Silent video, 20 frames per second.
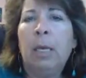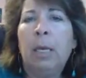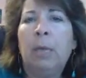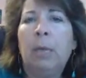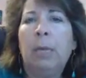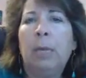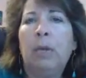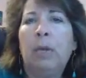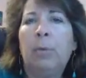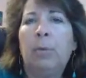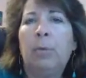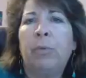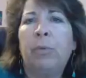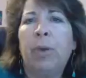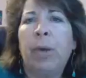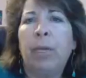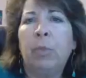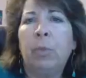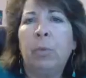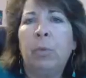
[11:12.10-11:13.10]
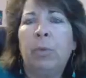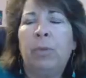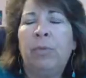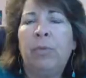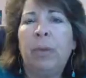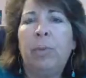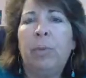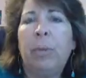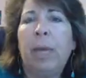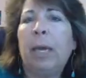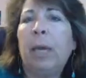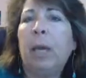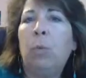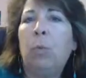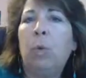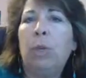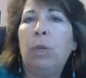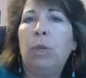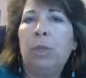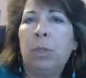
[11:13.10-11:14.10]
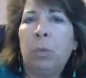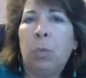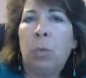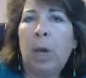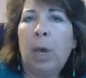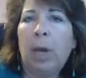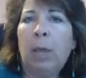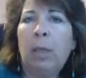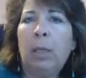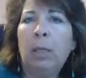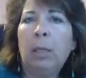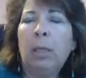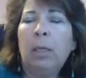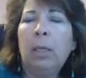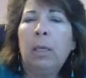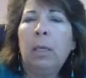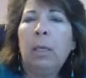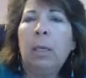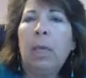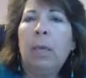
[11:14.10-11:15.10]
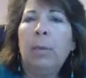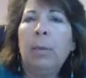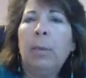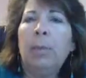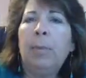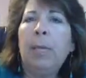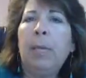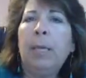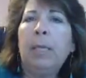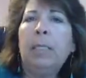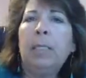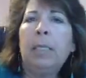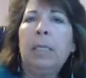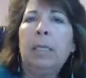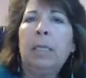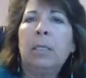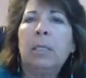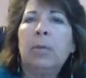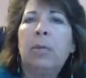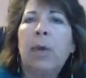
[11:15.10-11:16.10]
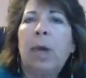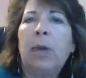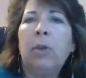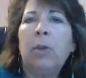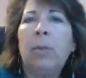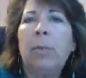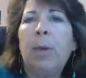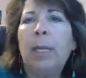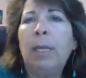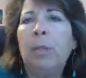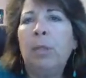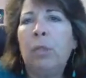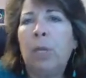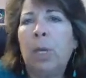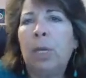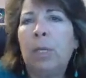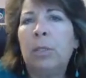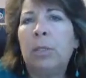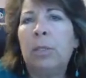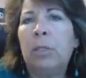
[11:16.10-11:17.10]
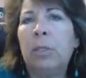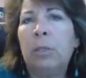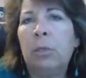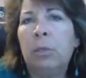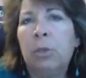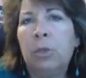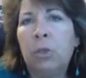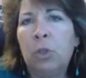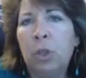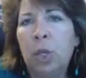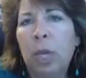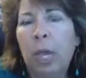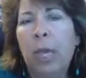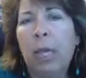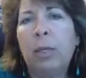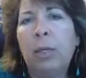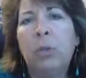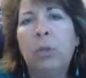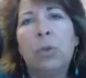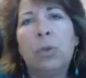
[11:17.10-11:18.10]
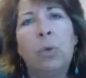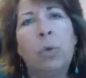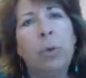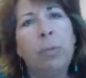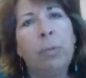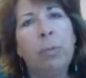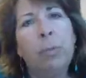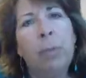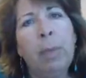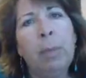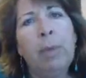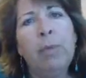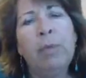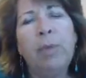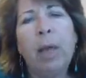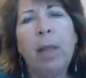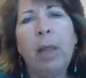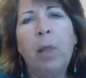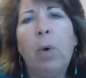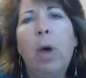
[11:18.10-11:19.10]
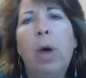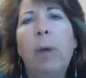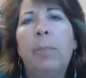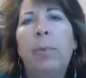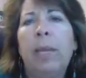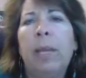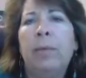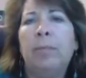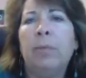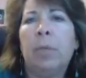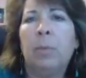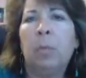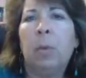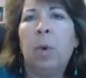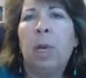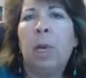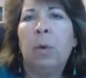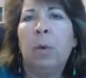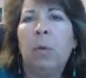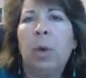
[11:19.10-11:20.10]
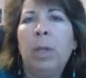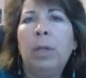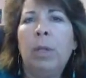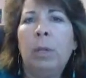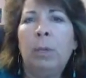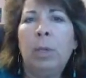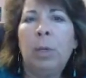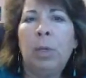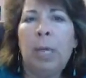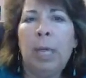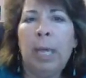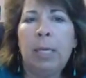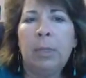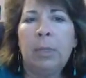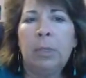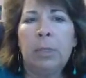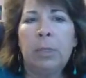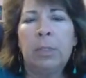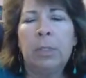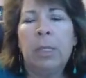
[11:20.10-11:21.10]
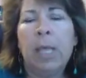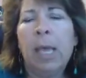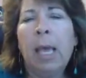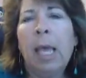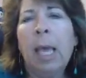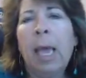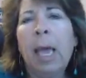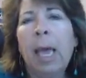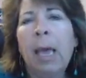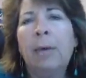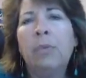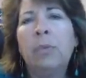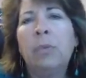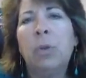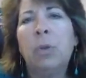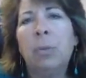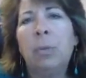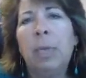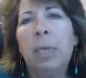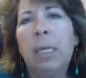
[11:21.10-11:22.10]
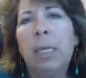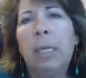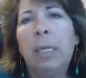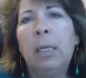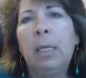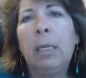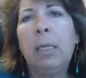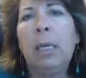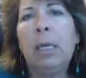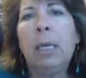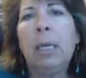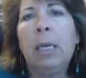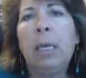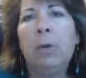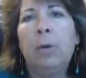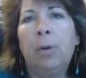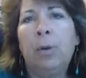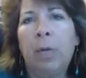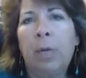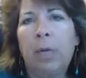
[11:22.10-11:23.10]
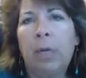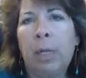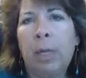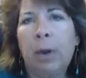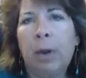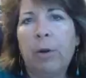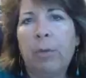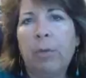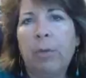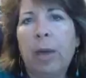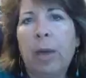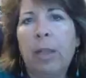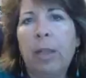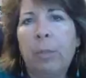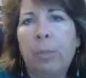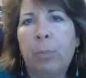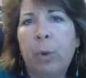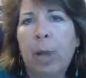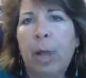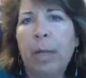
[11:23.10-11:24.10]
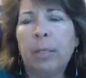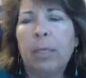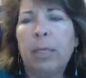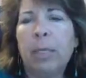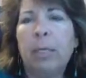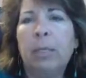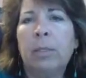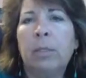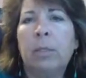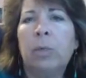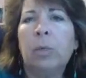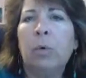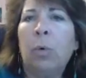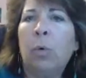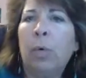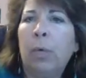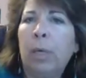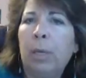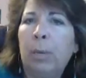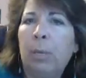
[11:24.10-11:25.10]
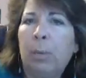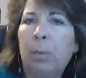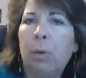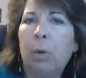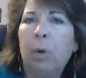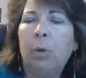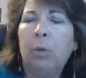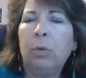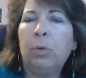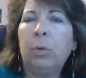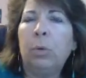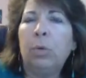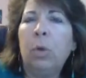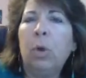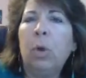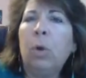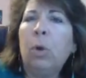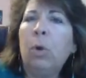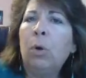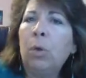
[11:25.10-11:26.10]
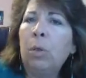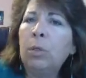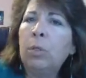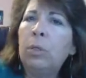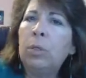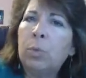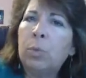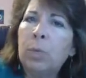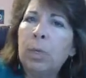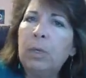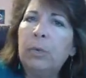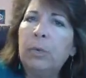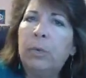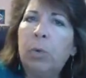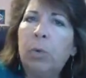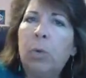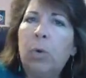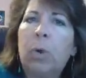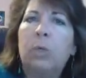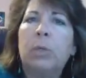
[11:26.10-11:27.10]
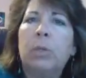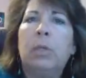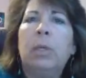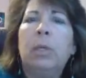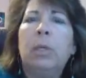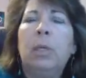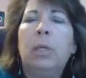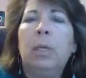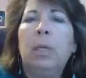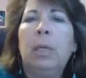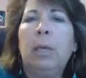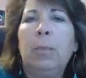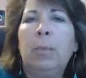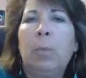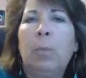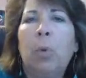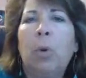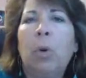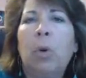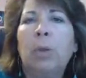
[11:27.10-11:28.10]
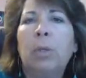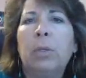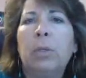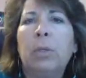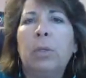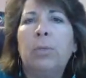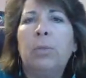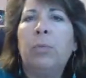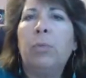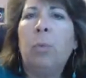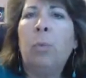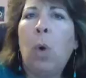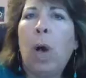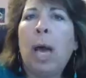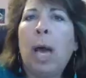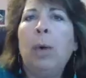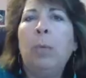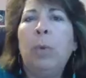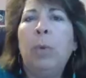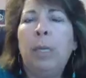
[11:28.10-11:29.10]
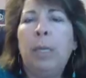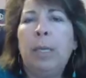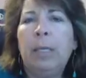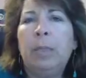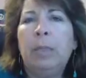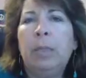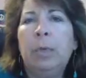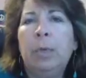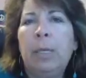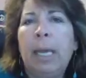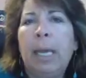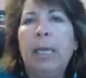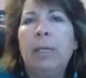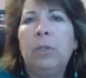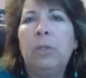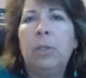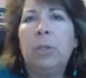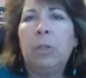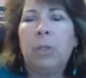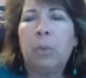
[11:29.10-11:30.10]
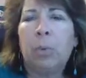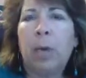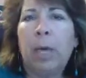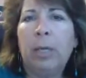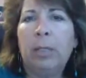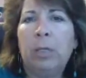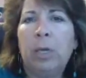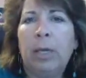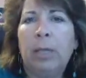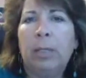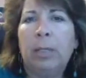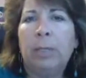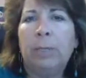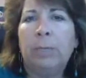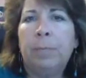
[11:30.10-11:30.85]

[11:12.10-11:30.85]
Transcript: They could provide you with feedback on what you did well, and maybe ideas of how you might adjust, change, or maybe follow up and have some one-on-one communications after the meeting in order to clarify the process or the approach, or to just reinforce the importance of why we need to engage in this project.